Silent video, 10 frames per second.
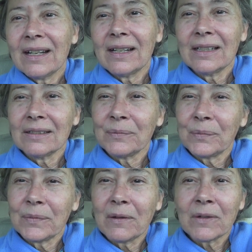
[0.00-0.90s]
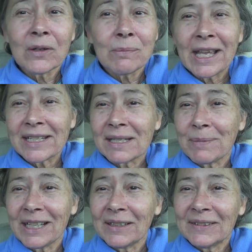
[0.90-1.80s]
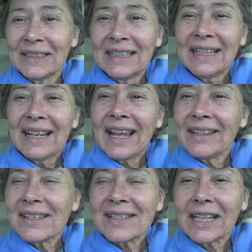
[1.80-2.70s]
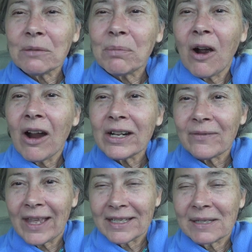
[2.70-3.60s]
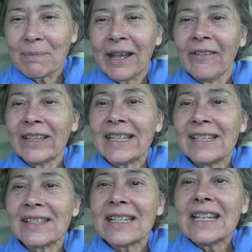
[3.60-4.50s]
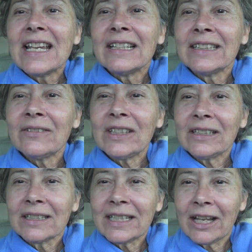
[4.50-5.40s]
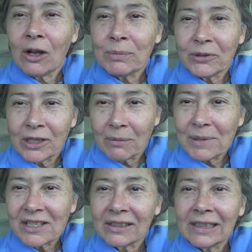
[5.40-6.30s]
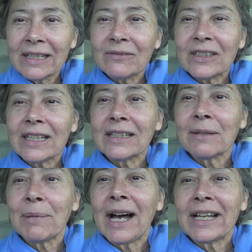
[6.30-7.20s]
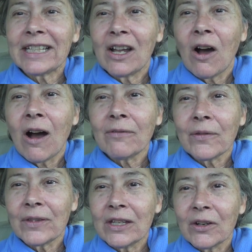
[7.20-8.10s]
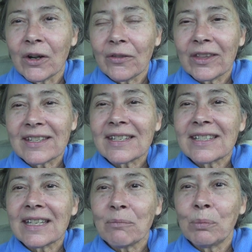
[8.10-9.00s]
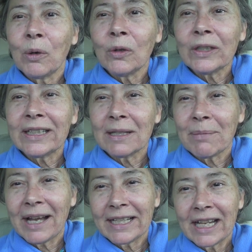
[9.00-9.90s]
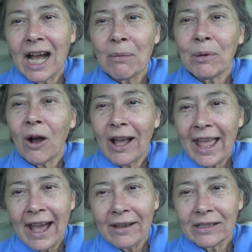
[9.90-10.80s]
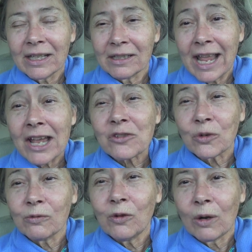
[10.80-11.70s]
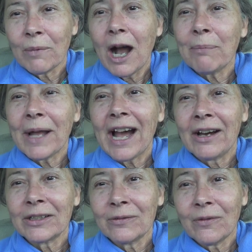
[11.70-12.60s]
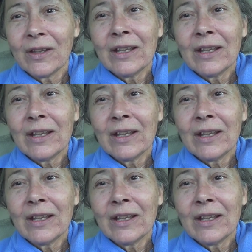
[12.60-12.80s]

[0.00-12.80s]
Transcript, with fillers: Uh, very bad spell. And the second part of that spell is lifting the tailbone up. It's lifting the body off of the earth. It's pulling the body up, out, uh, the astral form up out of